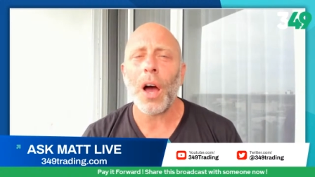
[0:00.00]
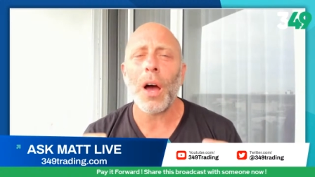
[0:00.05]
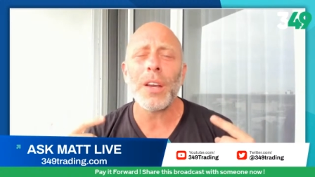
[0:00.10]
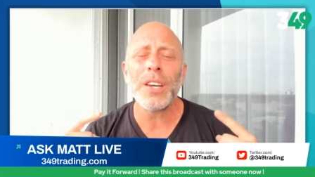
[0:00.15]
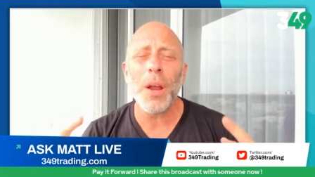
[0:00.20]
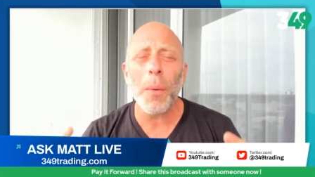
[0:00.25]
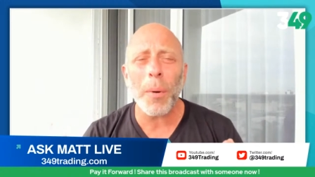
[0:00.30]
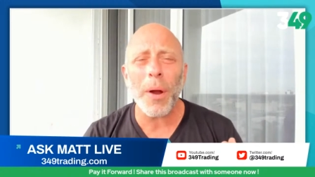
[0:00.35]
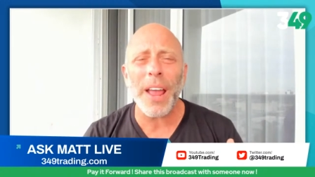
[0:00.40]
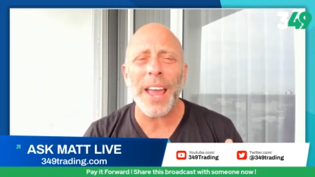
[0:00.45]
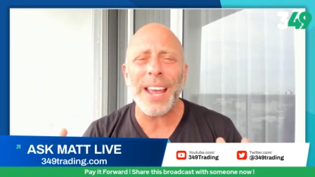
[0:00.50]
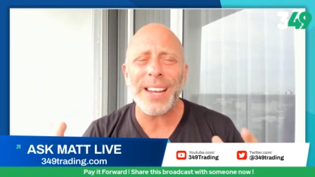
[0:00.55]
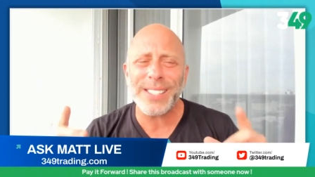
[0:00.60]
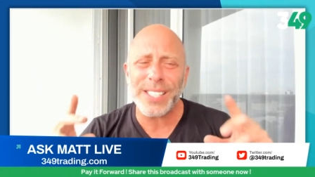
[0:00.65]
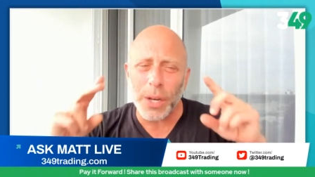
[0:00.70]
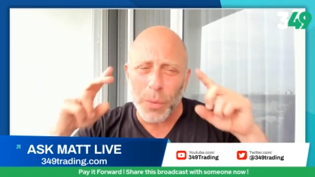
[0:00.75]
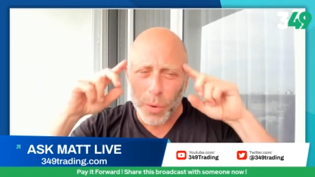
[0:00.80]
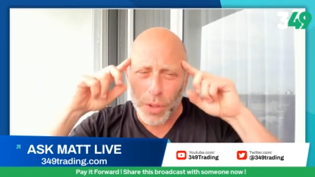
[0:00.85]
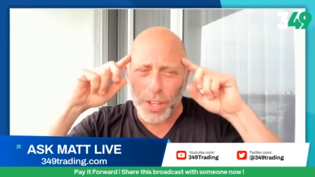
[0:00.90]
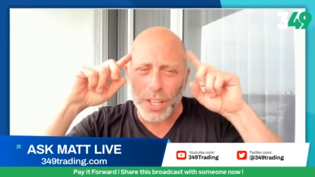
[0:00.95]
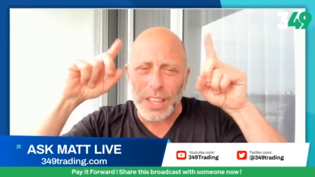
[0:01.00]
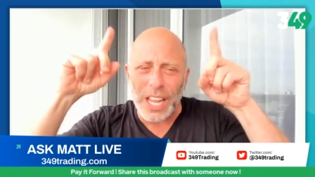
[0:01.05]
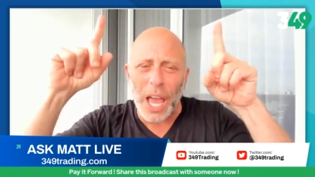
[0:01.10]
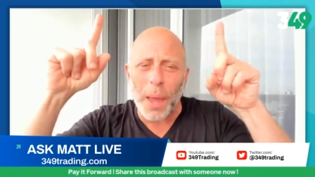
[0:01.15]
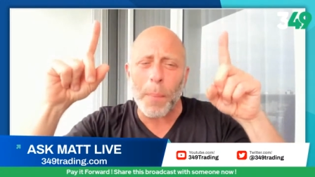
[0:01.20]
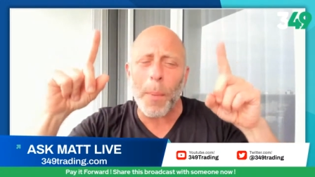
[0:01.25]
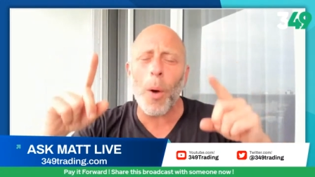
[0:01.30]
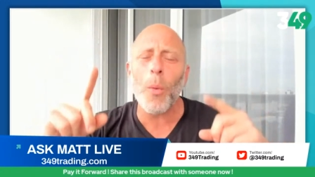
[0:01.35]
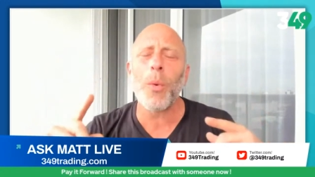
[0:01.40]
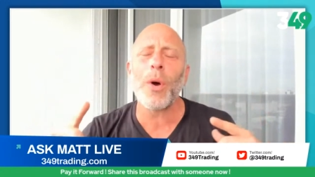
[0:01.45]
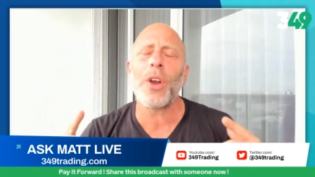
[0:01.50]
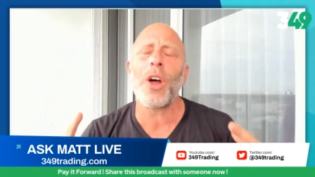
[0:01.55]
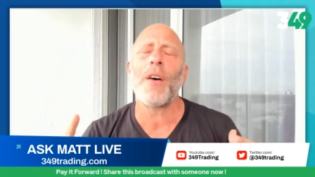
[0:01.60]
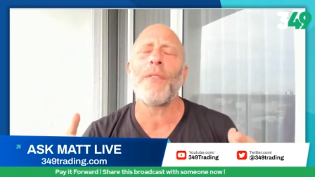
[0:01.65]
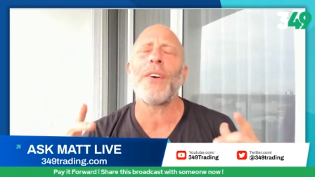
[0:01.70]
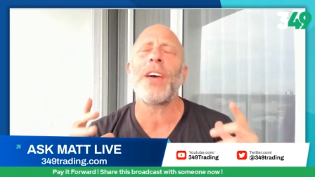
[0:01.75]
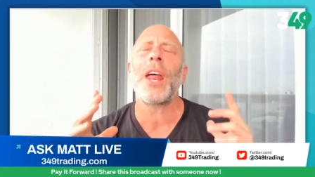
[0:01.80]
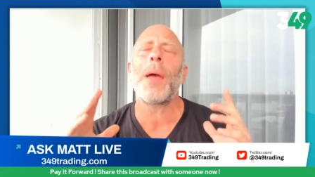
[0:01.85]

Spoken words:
Number 18, where the light bulb went off